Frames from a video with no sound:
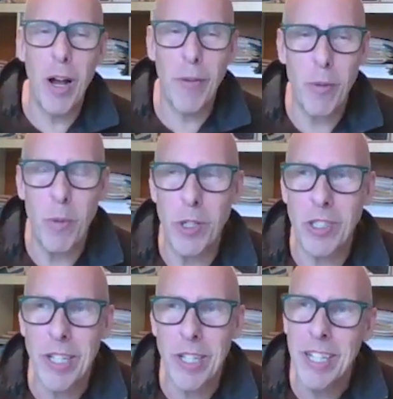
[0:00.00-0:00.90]

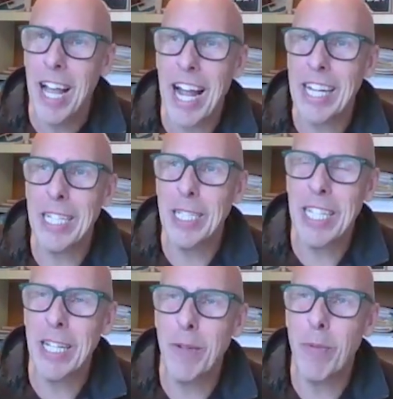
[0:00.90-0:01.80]
afterwards, and
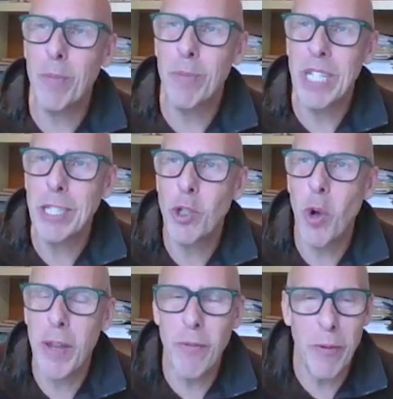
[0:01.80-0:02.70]
it's
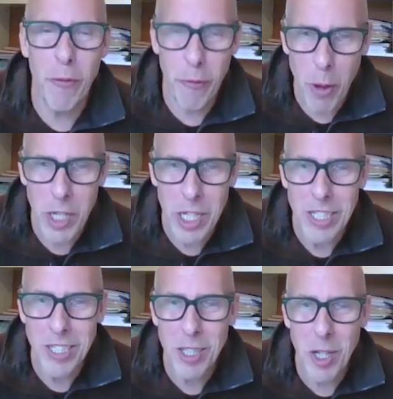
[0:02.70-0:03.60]
not even in
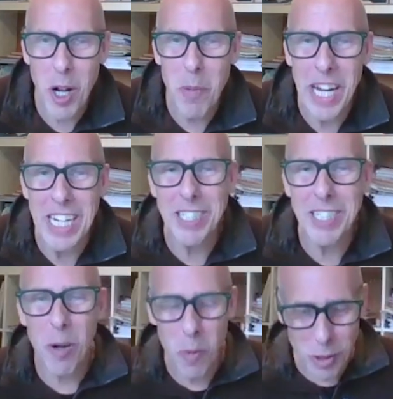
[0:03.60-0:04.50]
focus. Do you know what I mean? It's
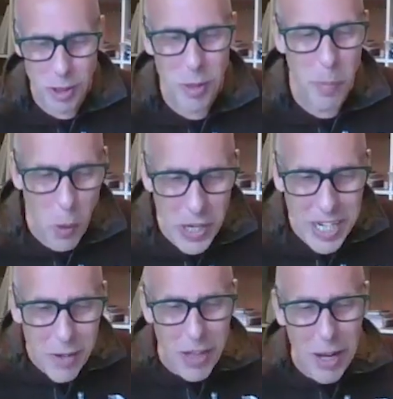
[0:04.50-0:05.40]
like, what's the
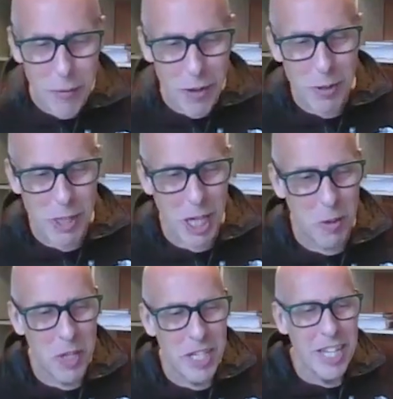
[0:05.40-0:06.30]
point of that
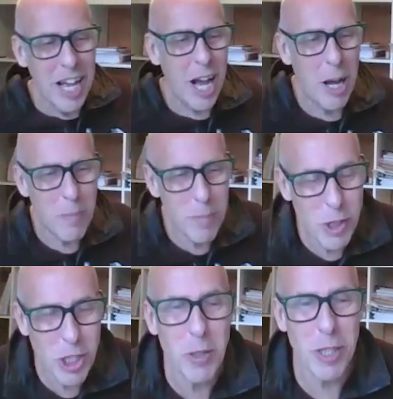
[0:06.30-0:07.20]
photo?
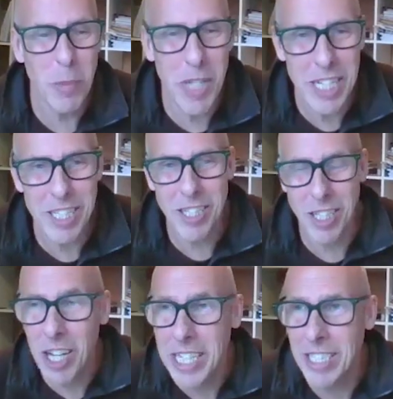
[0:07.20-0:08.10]
Show something
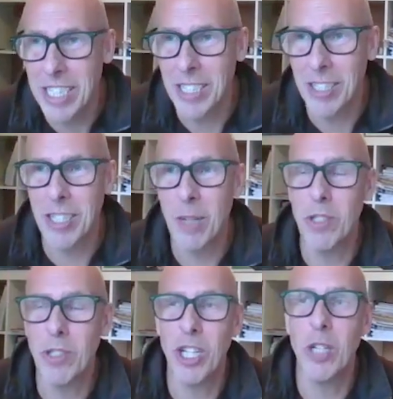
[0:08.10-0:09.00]
exciting,
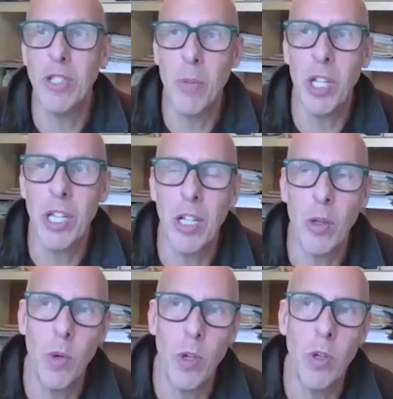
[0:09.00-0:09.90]
show something that
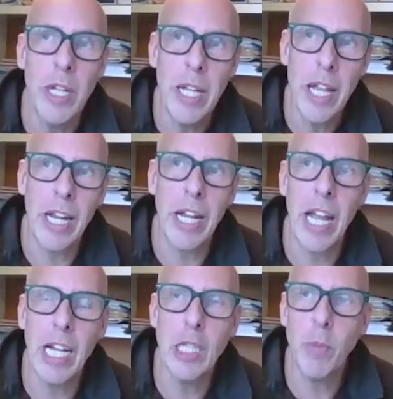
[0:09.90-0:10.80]
will
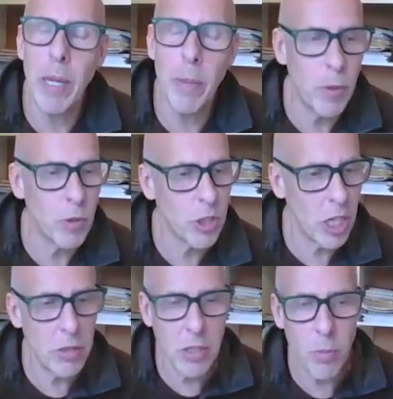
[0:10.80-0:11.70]
engage people,
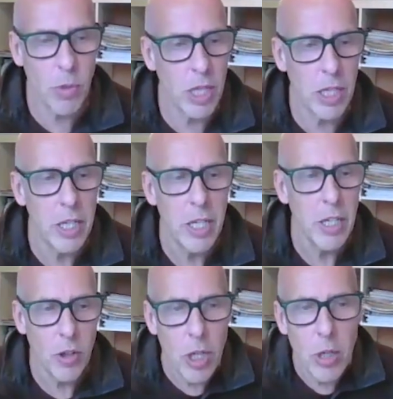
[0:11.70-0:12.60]
show something
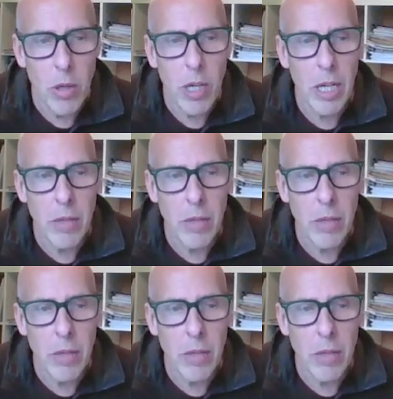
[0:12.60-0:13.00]
that